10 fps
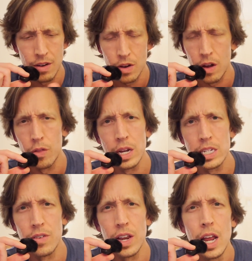of called the
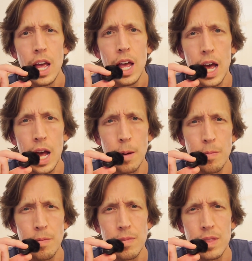rest of it.
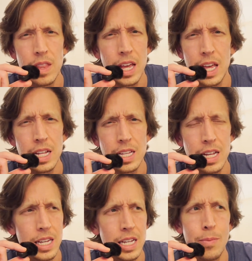Like
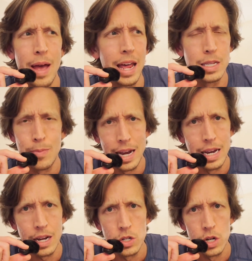it's bad. It's bad
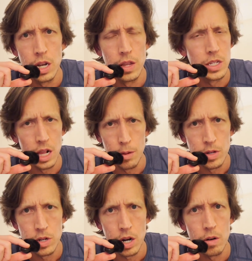diction. The
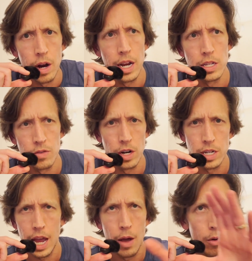syllables aren't great insofar as
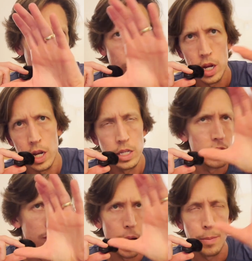like how it reads,
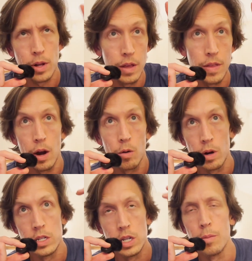even optically, and how it
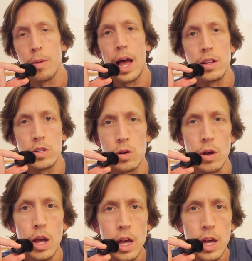reads in your mind as you
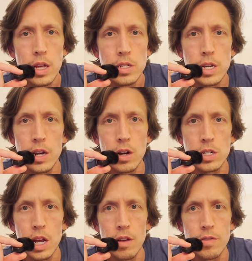say to
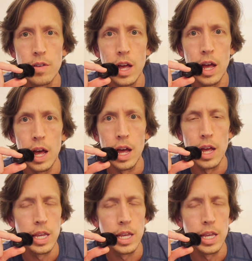yourself, the